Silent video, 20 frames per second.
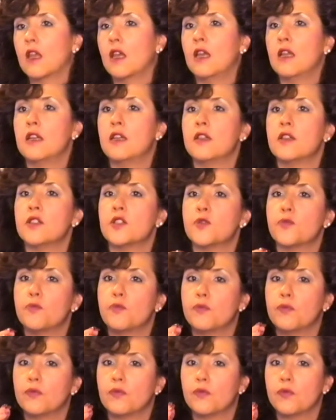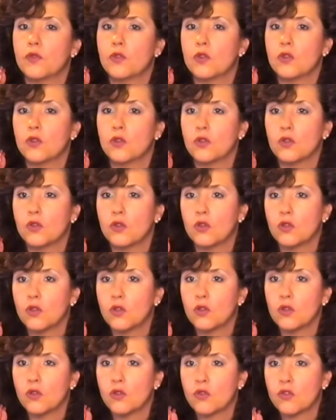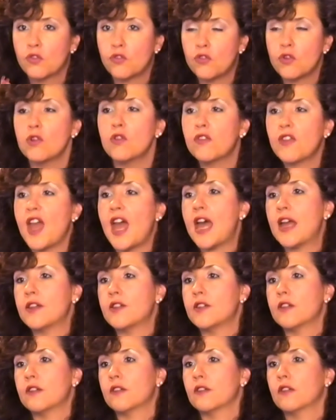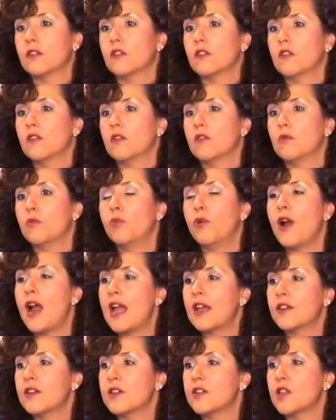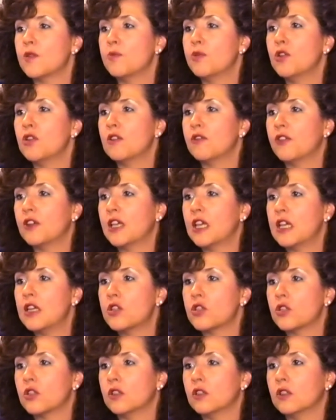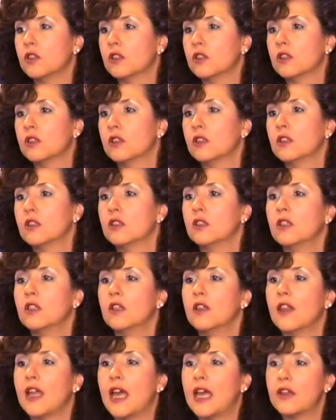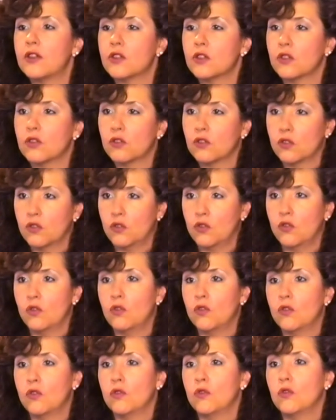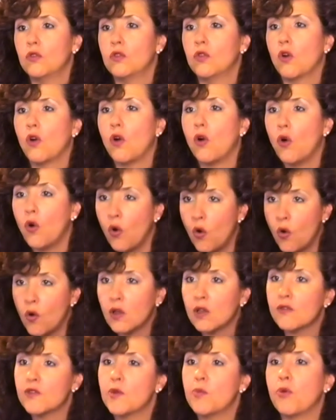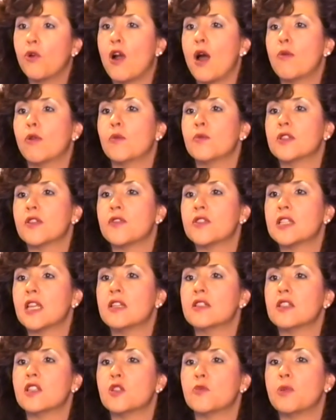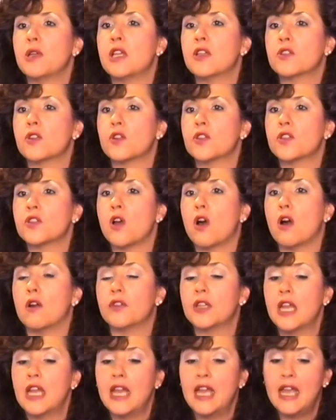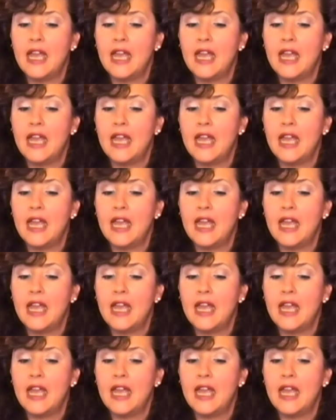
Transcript: And it is through that practice and purification that all of the problems of sentient beings are solved.